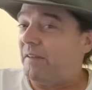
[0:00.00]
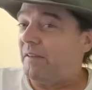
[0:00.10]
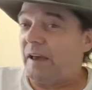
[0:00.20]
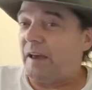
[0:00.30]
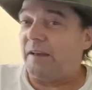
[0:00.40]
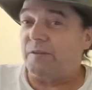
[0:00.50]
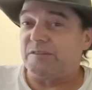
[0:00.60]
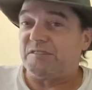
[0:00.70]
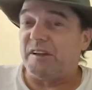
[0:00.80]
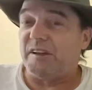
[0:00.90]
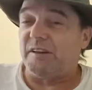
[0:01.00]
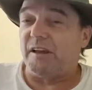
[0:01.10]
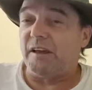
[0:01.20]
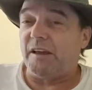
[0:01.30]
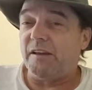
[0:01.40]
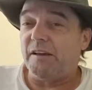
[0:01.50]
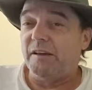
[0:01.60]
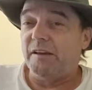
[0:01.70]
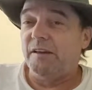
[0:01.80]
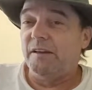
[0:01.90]
8th or Sunday,
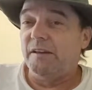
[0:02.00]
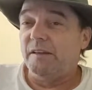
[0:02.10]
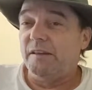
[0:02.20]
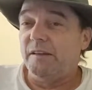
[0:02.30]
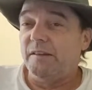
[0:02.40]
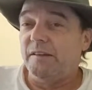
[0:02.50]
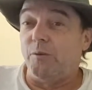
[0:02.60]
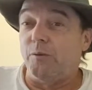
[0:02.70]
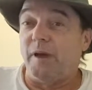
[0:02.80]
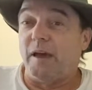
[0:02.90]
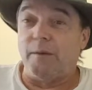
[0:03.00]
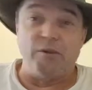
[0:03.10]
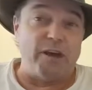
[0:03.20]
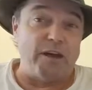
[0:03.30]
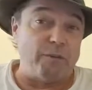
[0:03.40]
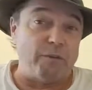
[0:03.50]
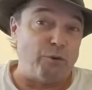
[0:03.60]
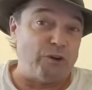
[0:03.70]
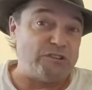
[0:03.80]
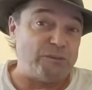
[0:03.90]
they'll be able to have a
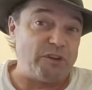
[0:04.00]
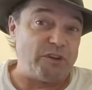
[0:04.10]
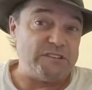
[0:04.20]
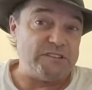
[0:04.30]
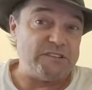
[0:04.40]
bridge in place.